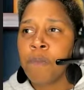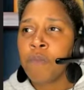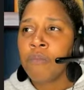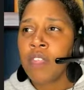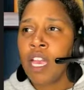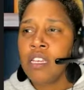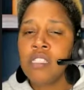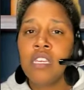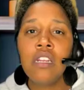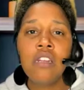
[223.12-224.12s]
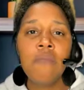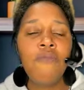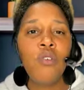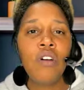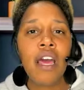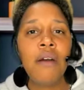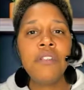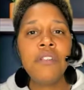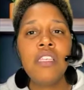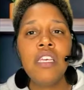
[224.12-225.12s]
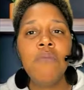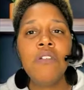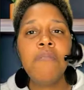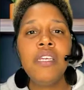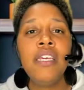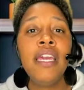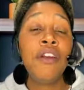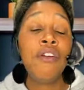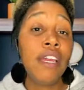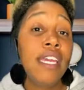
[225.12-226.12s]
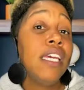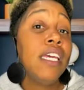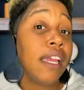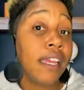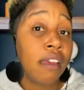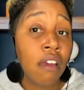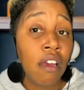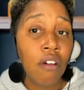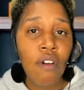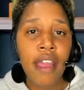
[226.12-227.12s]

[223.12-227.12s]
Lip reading: a synonym for it, I would say, would be inner healing, right?